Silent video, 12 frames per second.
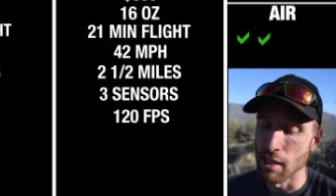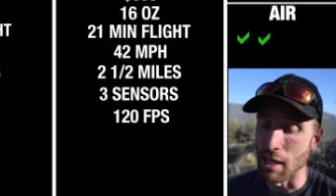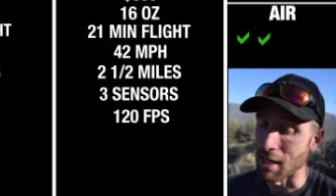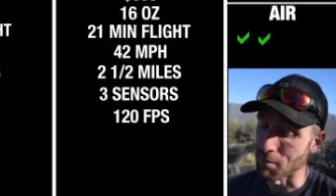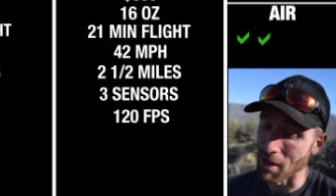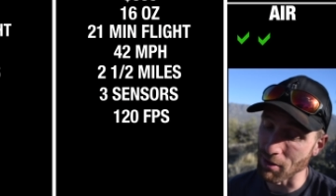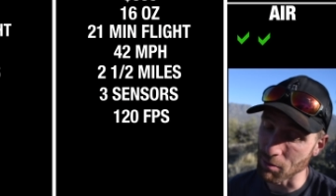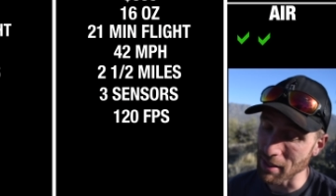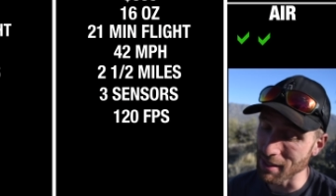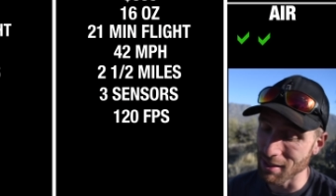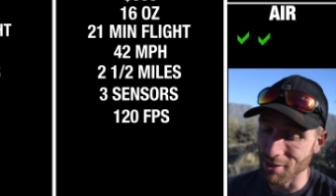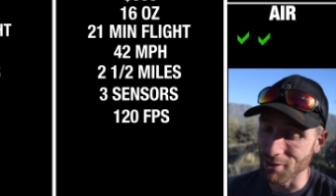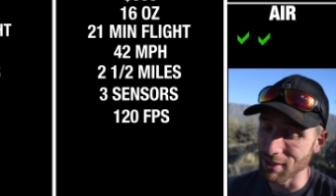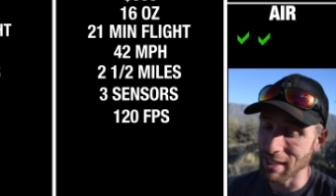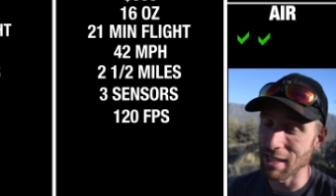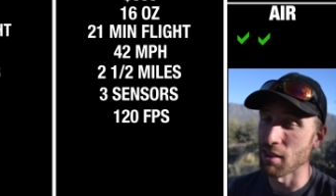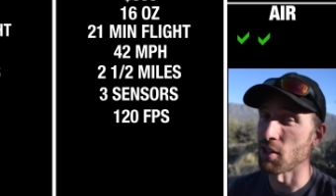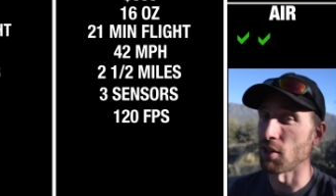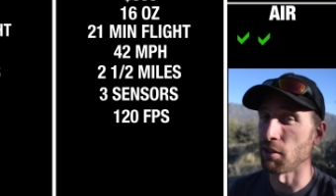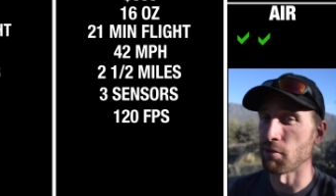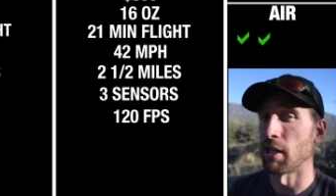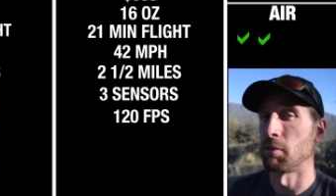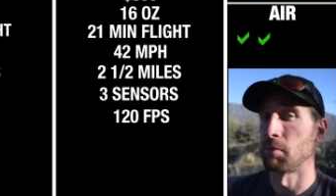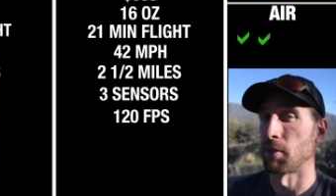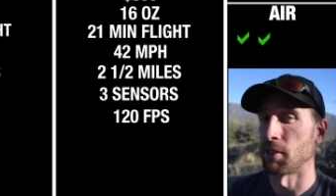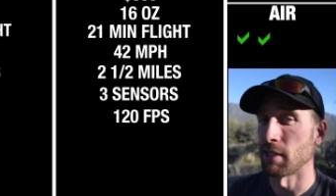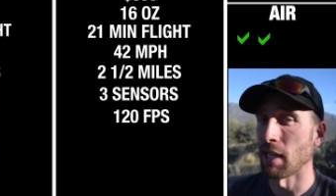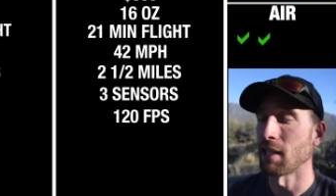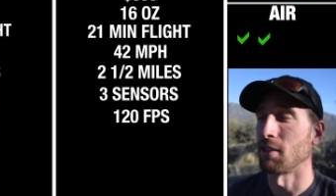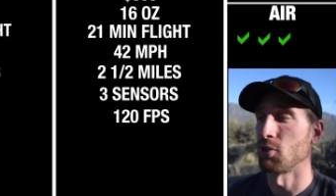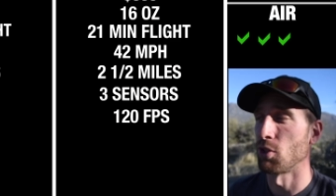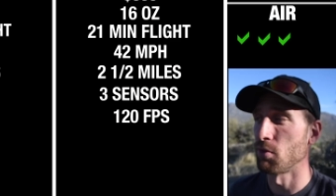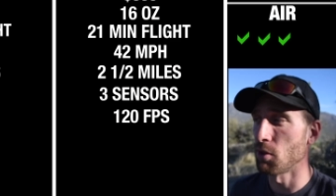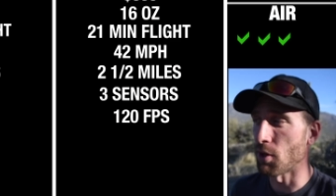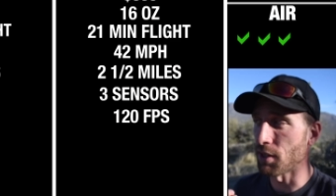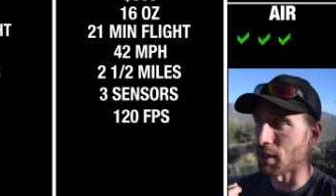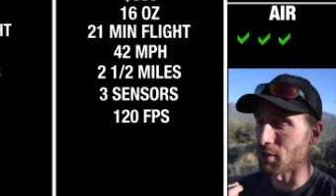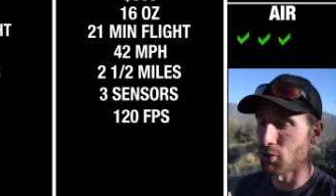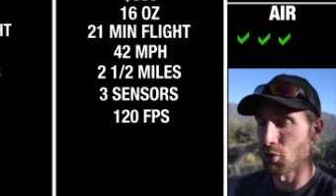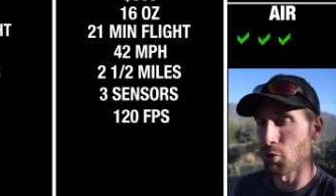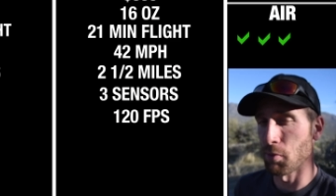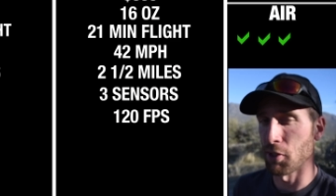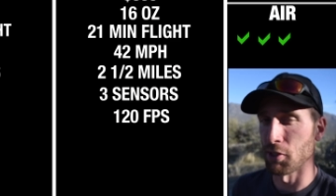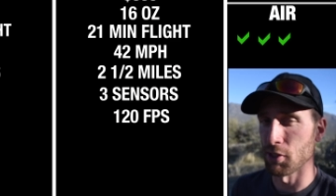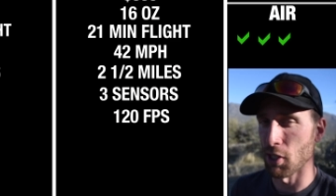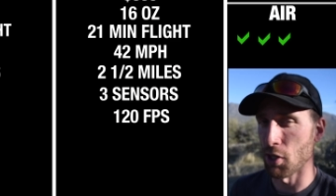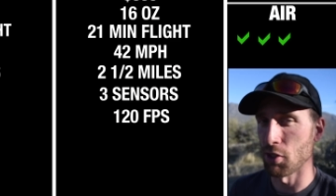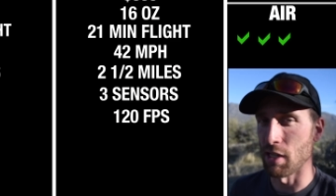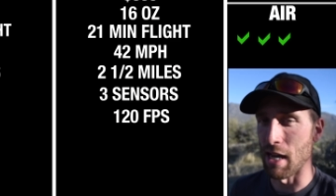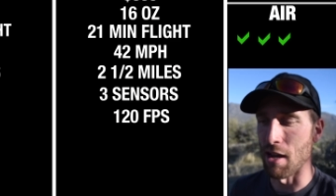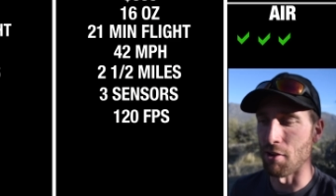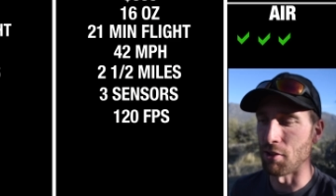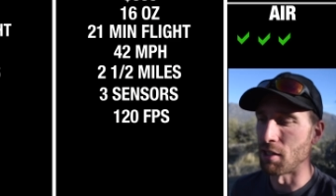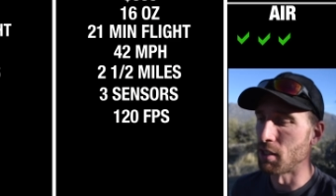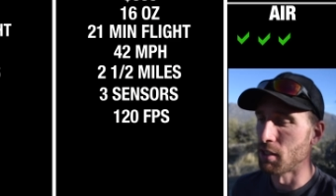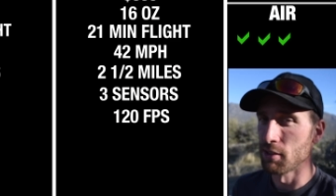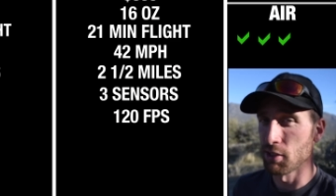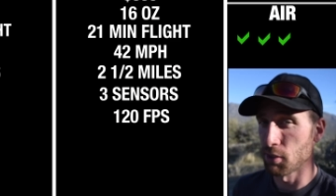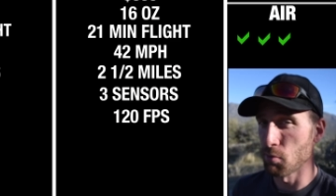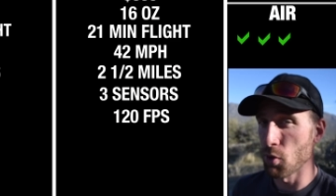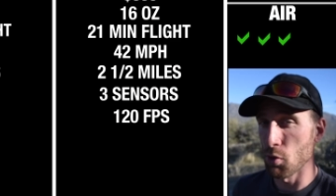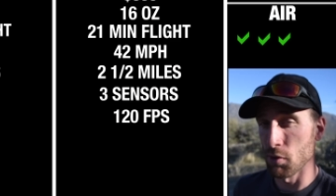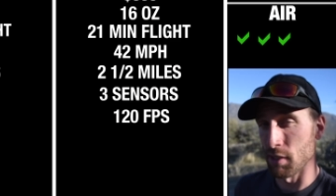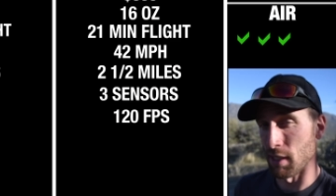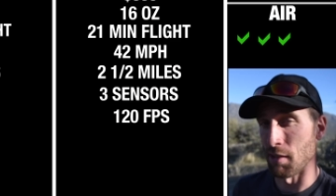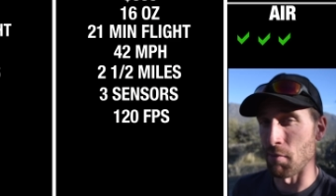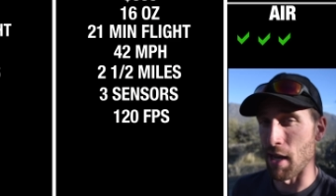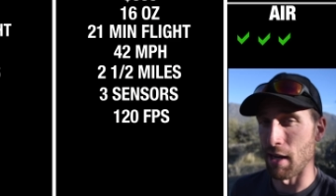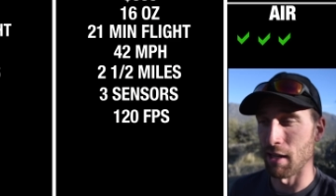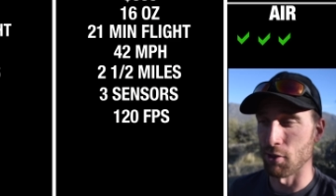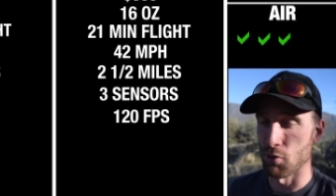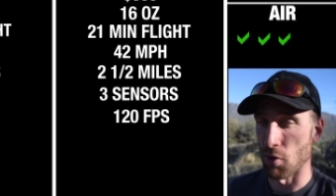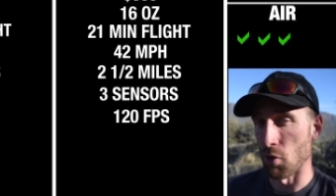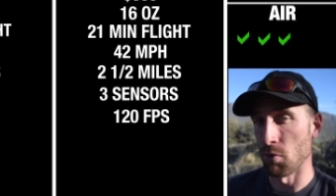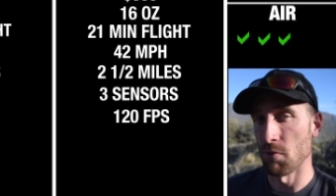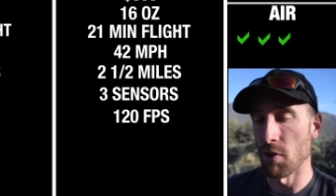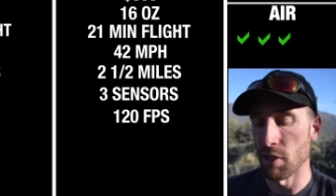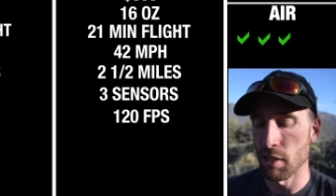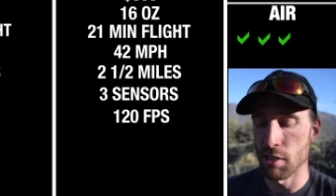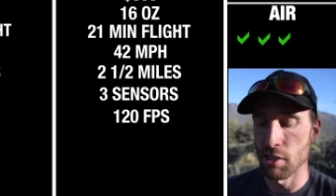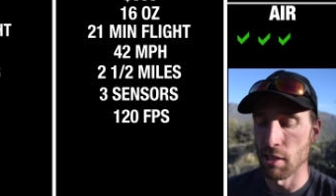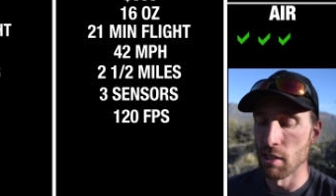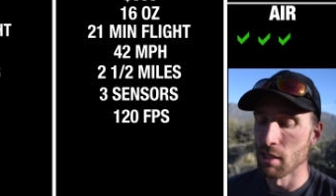The Mavic Mini, you're only getting 30 frames per second. So if you want that super slowed down, smooth cinematic drone footage,